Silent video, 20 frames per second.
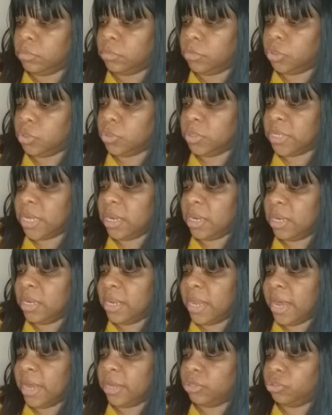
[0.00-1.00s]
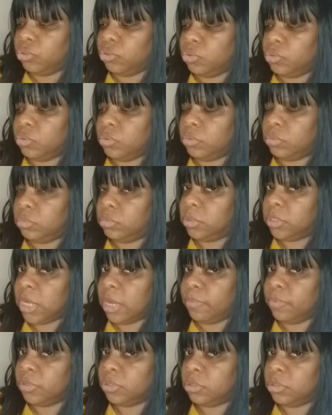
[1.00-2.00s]
So is that a natural
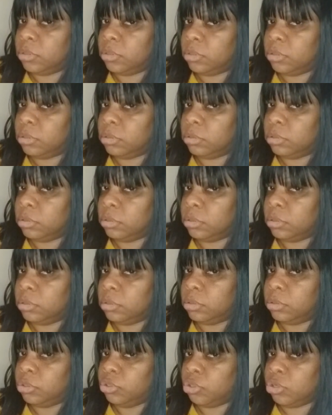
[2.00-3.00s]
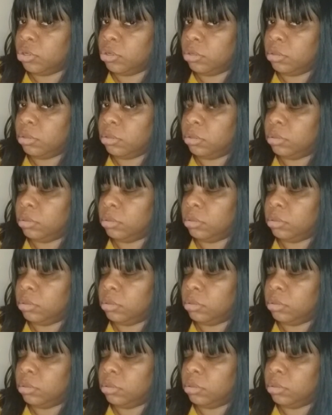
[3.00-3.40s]
type of sugar?